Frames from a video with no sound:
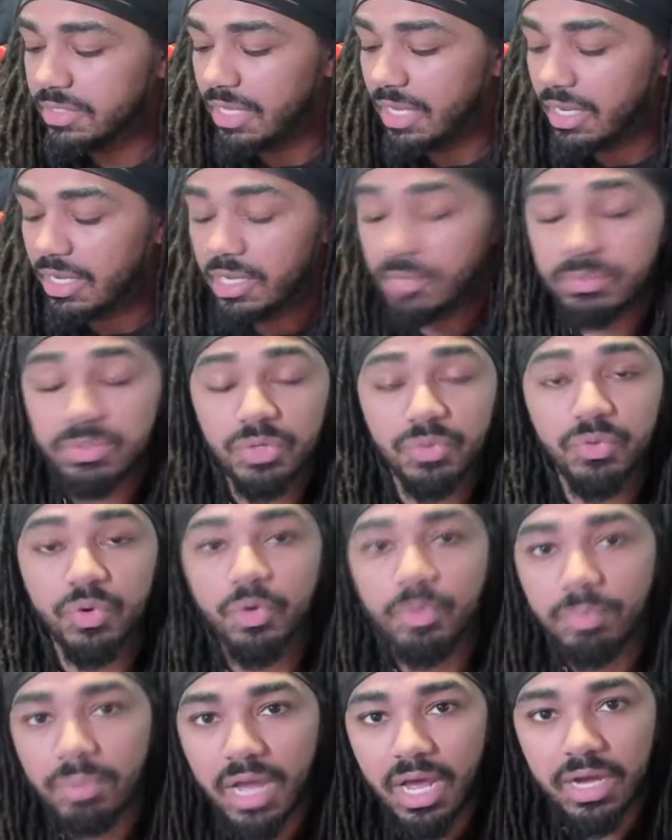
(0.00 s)
I come to
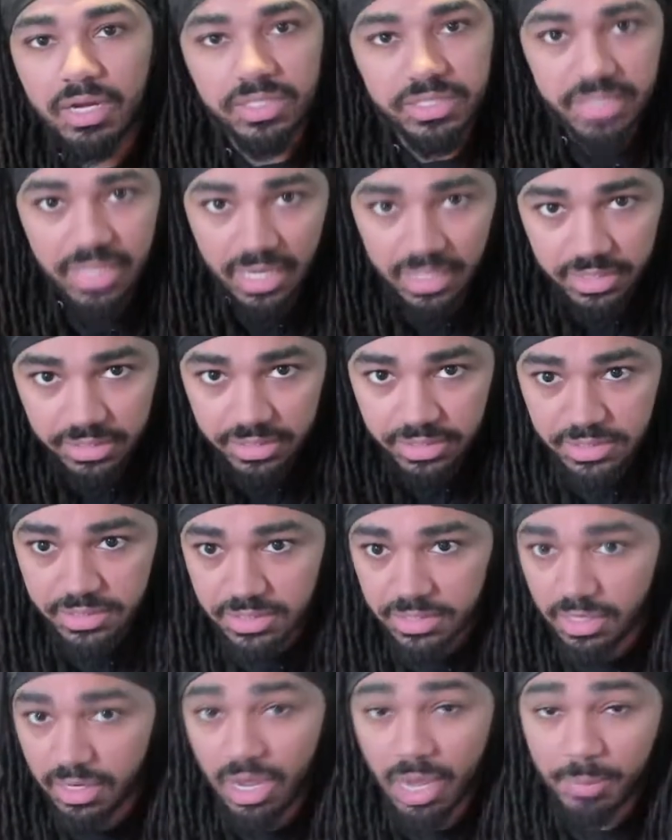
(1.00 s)
roadblock or challenges
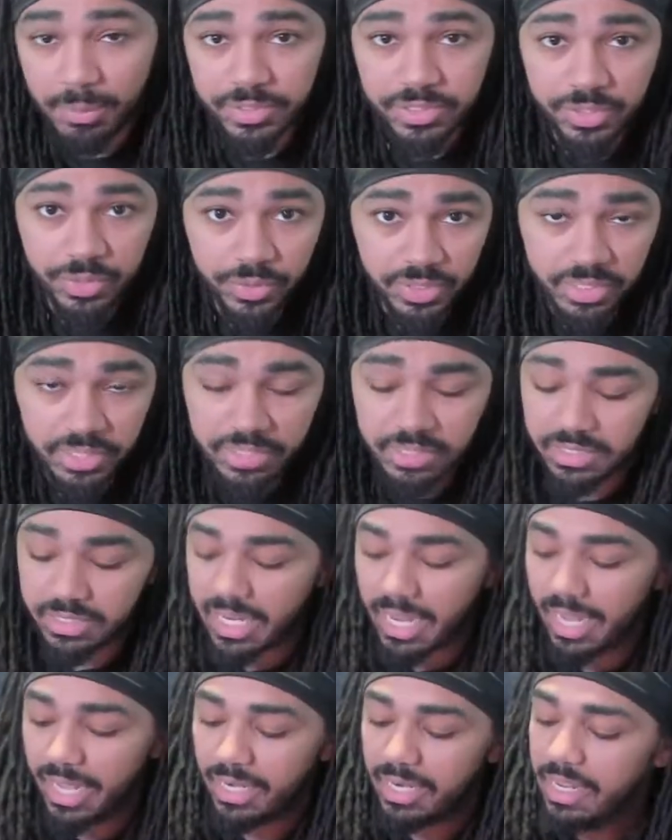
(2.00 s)
or opportunities,
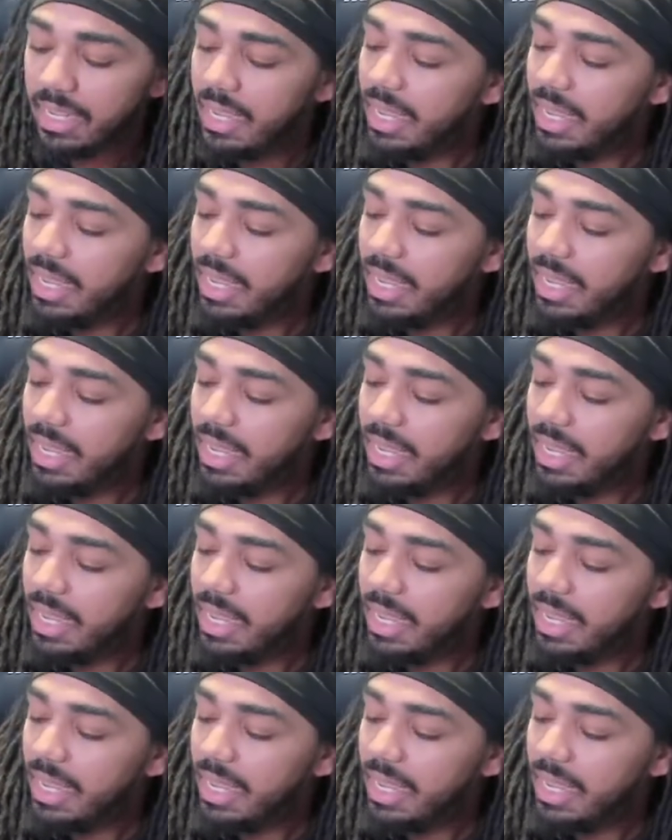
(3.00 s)
that